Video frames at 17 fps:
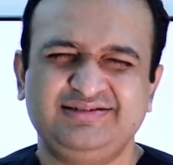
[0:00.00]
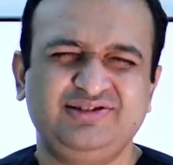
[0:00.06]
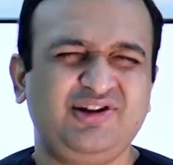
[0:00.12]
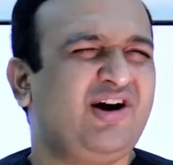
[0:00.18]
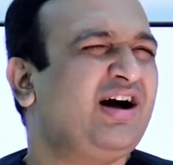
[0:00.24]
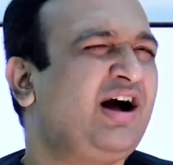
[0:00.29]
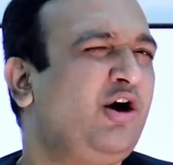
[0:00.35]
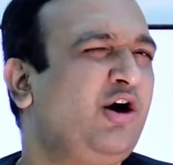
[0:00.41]

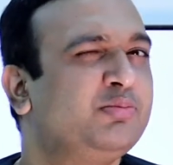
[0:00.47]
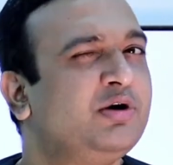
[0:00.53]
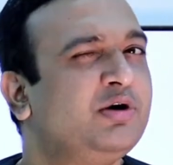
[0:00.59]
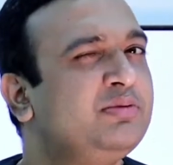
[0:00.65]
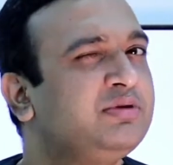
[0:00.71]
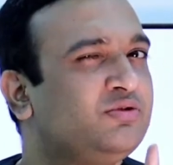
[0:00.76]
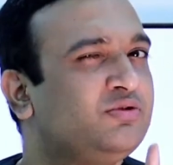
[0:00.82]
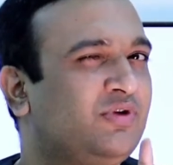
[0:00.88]
Doc, how
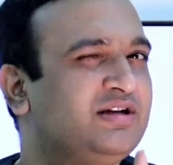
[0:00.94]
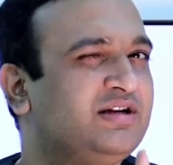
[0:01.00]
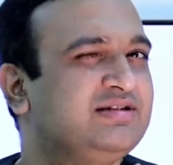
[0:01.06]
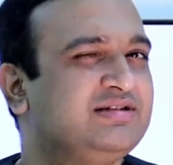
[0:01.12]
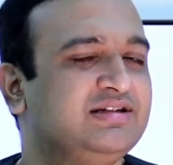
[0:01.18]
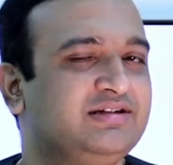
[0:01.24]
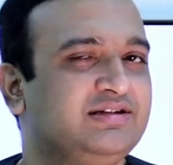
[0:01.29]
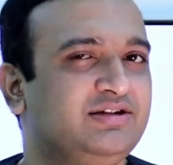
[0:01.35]
about one
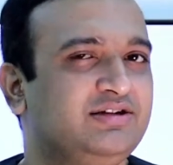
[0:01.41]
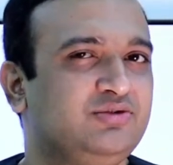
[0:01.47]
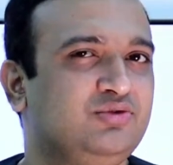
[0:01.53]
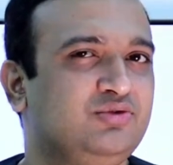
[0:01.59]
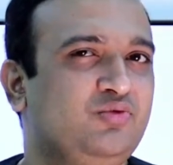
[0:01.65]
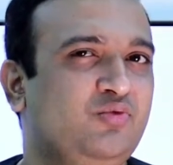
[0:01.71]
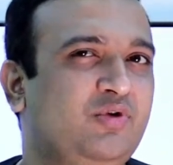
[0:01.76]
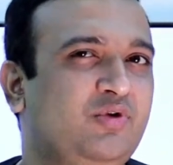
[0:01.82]
cigarette?
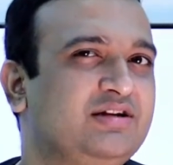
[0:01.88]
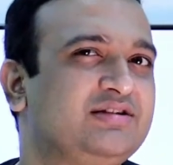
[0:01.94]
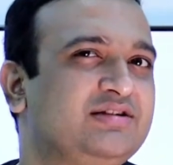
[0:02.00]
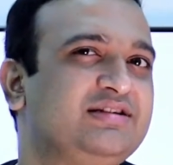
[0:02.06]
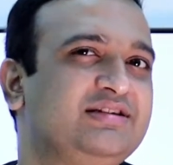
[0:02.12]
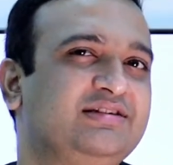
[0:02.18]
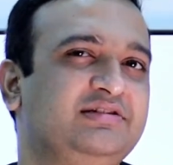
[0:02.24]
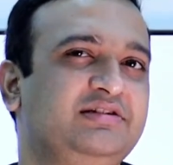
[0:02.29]
One
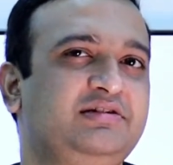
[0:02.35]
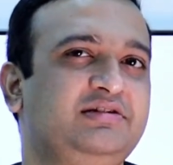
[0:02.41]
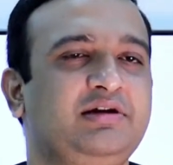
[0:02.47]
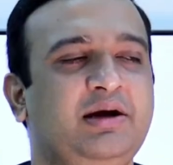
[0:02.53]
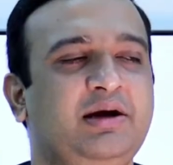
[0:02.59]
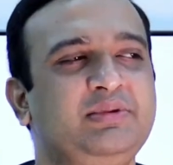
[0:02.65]
cigarette.